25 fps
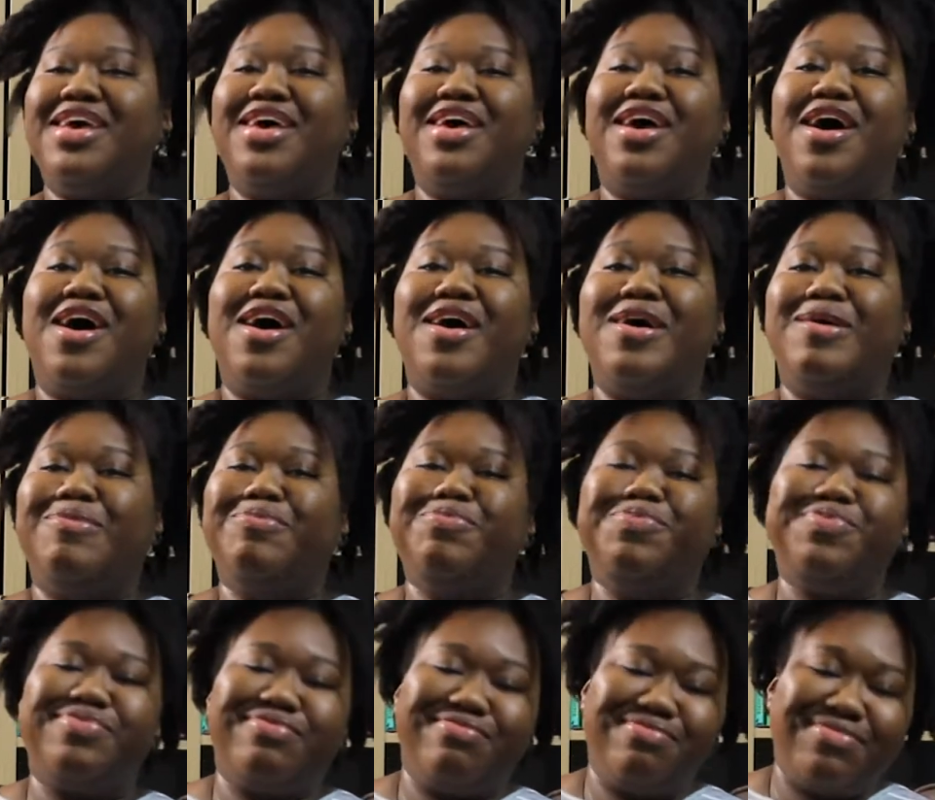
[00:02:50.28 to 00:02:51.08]

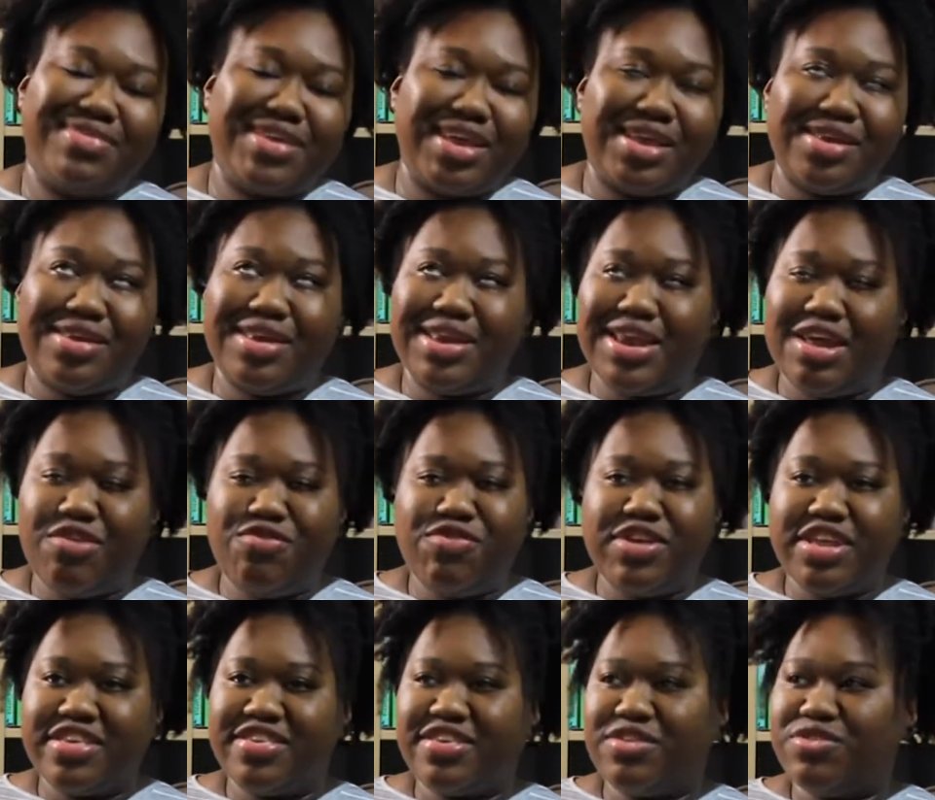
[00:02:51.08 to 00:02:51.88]
The
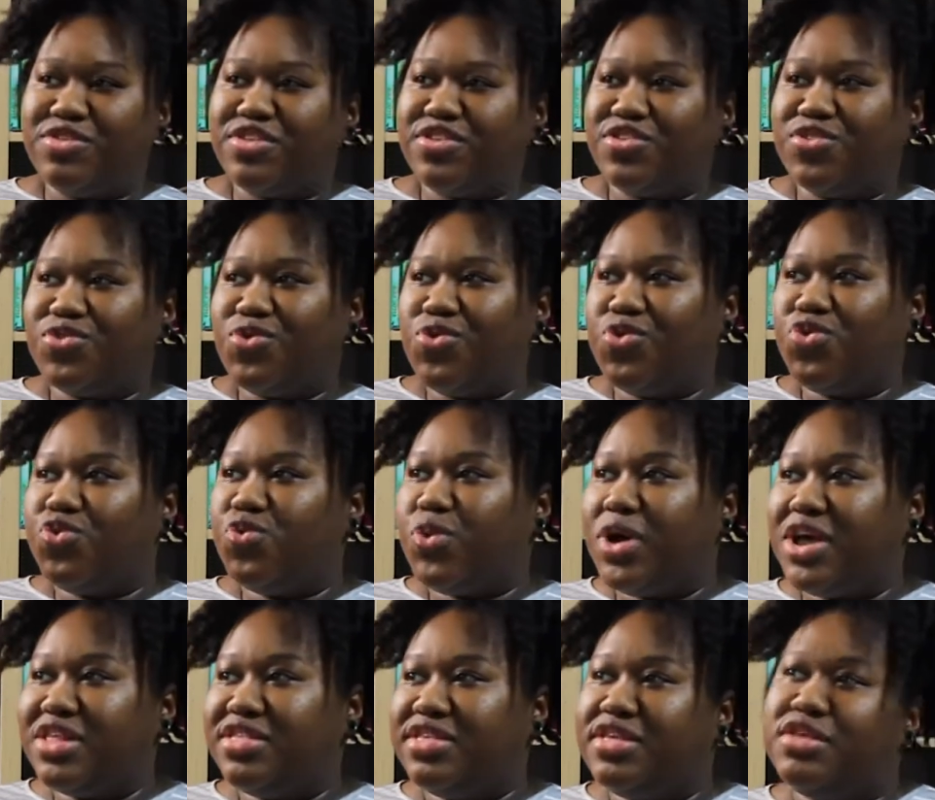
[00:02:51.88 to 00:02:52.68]
Netflix series is called
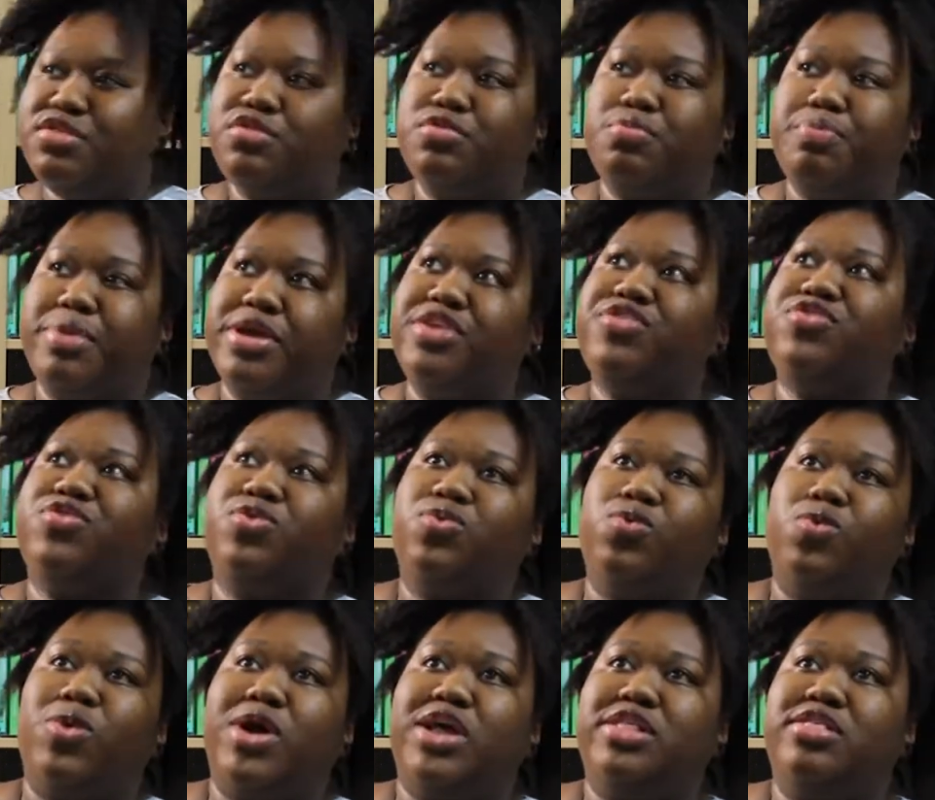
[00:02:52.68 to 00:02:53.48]
White Teeth, based
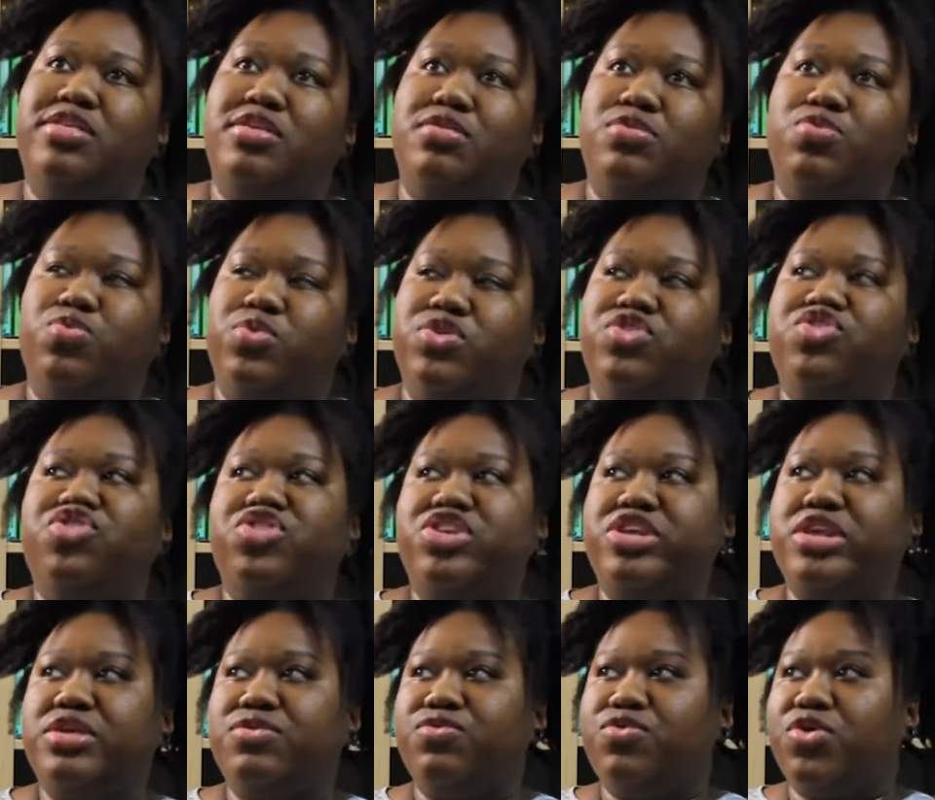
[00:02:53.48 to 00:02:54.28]
on White Teeth, which
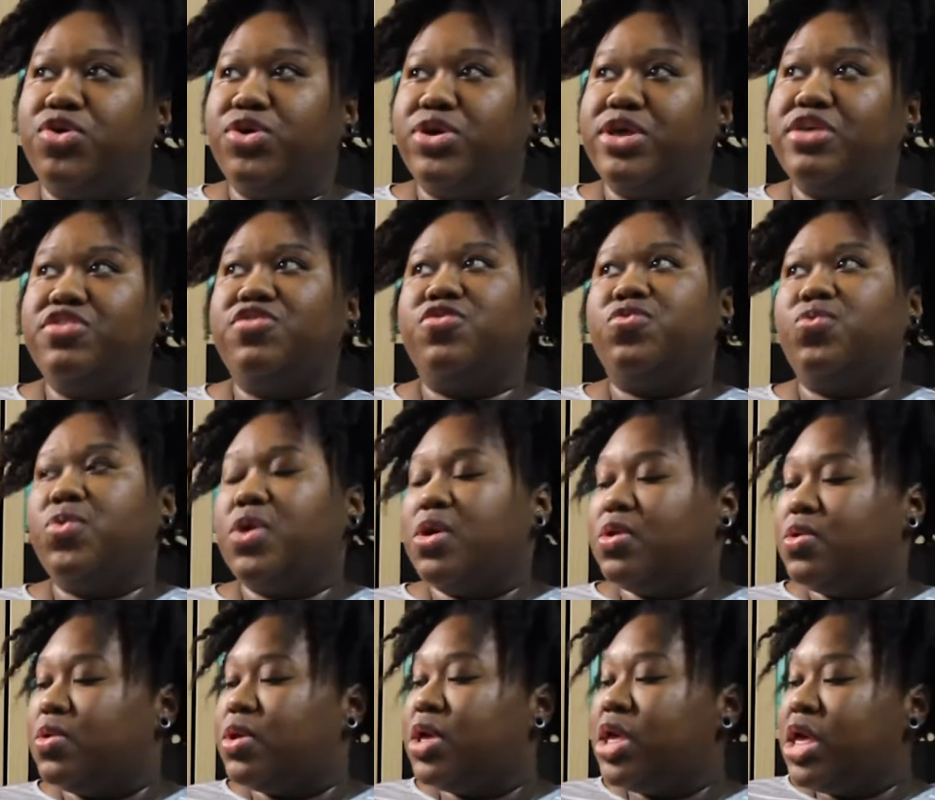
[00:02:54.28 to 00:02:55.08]
she wrote as
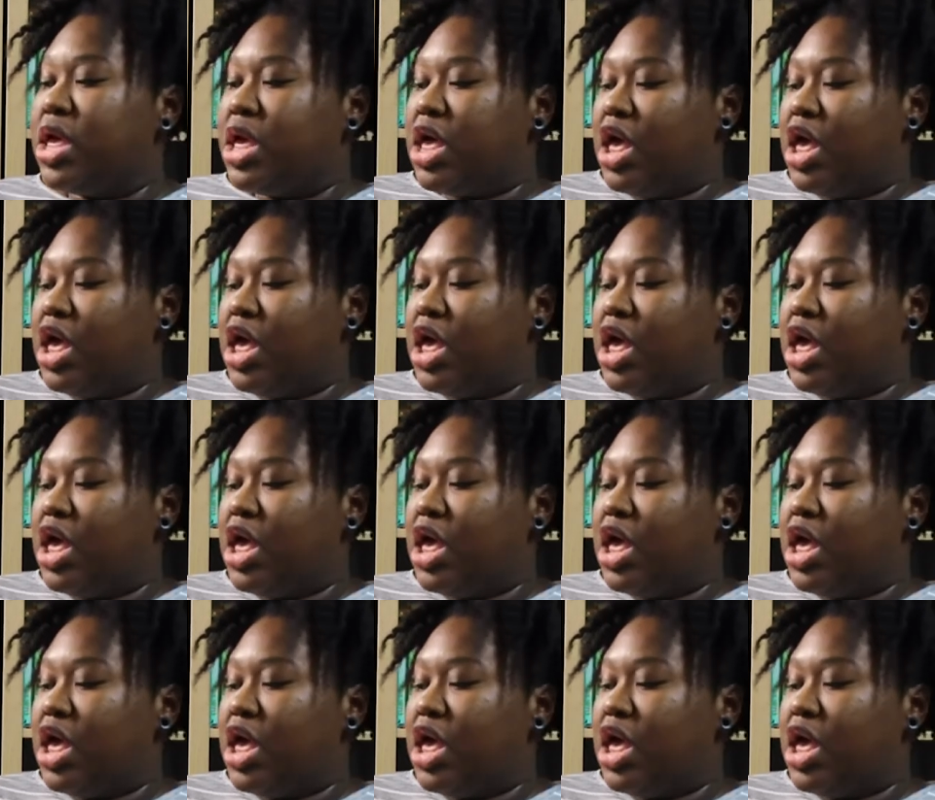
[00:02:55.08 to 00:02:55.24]
well.